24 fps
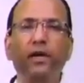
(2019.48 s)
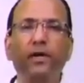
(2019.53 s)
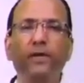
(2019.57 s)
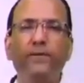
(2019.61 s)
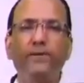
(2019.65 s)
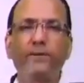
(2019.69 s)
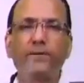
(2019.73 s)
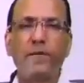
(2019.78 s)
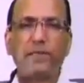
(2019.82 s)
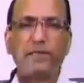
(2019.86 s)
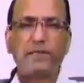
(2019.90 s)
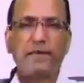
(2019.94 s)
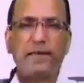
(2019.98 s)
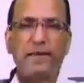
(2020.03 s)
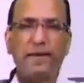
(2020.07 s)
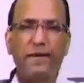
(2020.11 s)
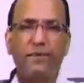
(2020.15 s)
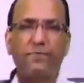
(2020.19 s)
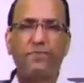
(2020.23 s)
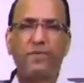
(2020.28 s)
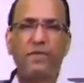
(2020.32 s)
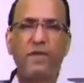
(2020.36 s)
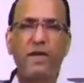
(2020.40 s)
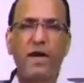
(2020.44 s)
But
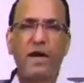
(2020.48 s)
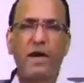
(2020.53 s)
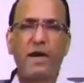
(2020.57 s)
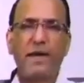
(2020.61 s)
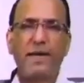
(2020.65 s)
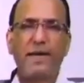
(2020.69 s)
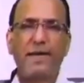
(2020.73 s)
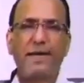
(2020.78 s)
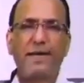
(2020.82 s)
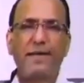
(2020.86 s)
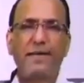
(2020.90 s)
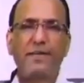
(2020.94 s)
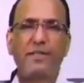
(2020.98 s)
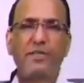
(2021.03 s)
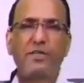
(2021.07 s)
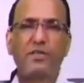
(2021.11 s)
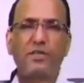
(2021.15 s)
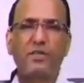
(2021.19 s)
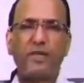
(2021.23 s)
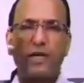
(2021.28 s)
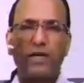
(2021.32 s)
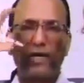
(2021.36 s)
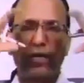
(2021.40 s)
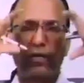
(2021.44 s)
if the eye is
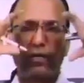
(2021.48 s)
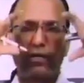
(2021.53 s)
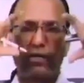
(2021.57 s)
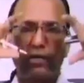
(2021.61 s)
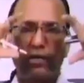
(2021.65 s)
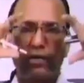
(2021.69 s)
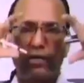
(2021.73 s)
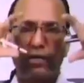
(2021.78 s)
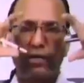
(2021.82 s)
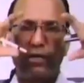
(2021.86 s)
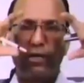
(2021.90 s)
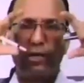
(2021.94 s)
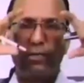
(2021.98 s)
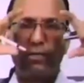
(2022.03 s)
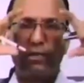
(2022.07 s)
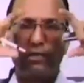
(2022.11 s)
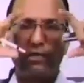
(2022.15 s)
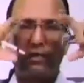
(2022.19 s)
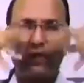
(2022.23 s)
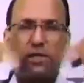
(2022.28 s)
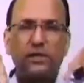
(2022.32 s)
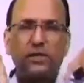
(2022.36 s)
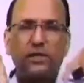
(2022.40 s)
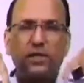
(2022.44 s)
adducted,
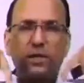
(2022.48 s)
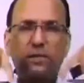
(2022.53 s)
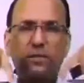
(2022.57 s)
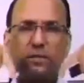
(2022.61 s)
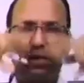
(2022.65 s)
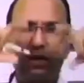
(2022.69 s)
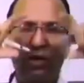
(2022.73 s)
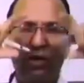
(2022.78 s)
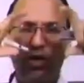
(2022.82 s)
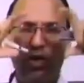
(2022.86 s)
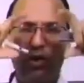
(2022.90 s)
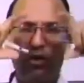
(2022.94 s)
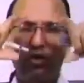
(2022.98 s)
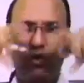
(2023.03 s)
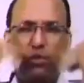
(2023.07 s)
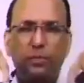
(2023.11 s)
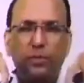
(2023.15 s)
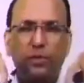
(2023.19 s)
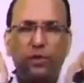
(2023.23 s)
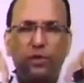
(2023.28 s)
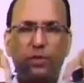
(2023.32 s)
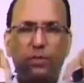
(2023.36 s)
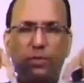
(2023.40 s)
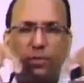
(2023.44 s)
depression is done by
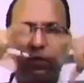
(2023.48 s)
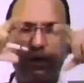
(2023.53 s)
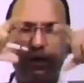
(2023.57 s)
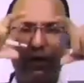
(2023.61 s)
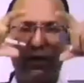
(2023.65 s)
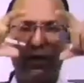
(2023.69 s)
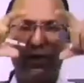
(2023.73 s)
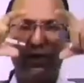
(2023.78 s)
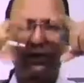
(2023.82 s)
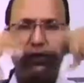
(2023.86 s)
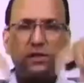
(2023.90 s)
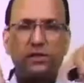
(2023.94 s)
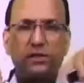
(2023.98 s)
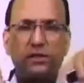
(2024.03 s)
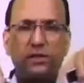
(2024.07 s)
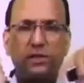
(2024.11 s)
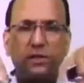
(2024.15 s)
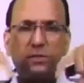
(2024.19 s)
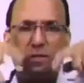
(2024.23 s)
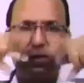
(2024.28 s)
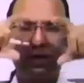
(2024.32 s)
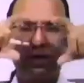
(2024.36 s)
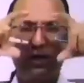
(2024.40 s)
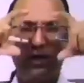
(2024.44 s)
superior oblique assisted
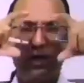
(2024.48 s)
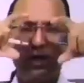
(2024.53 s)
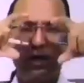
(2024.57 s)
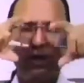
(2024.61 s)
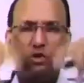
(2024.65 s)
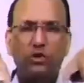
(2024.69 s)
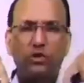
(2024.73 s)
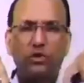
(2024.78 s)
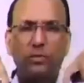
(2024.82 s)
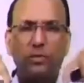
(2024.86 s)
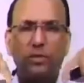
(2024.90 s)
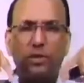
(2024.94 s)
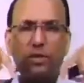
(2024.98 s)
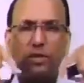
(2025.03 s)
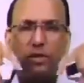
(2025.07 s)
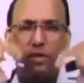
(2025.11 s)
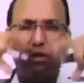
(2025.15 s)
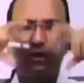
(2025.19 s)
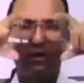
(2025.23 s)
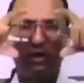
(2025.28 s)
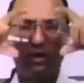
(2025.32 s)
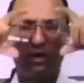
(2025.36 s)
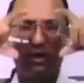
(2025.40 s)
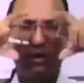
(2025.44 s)
by
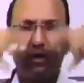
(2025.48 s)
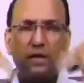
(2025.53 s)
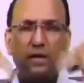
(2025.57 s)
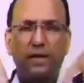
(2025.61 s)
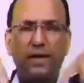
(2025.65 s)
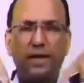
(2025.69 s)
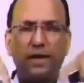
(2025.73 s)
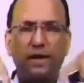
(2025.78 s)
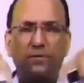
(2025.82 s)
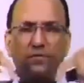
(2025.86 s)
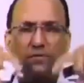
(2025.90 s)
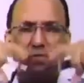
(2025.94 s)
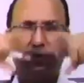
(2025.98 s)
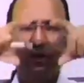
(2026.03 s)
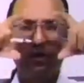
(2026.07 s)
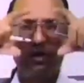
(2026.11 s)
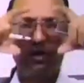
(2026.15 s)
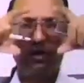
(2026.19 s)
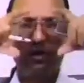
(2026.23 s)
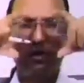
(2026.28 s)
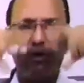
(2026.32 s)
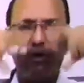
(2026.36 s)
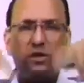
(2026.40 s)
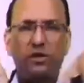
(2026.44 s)
the
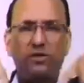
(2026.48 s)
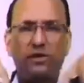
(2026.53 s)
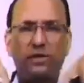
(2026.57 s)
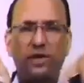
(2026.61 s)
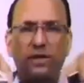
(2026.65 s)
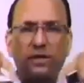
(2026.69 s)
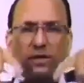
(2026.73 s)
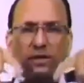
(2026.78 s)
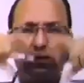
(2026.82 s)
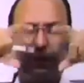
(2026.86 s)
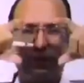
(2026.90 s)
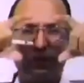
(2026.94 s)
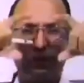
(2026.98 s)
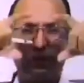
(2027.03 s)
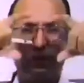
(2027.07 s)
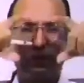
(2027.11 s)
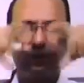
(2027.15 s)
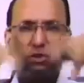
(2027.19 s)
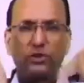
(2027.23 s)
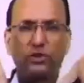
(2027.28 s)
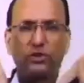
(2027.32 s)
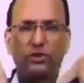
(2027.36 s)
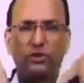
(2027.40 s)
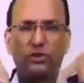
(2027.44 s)
inferior
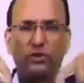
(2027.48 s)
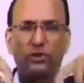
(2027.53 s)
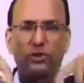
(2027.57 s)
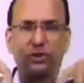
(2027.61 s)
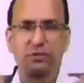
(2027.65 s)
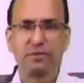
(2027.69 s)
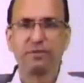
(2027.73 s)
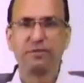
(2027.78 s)
rectus.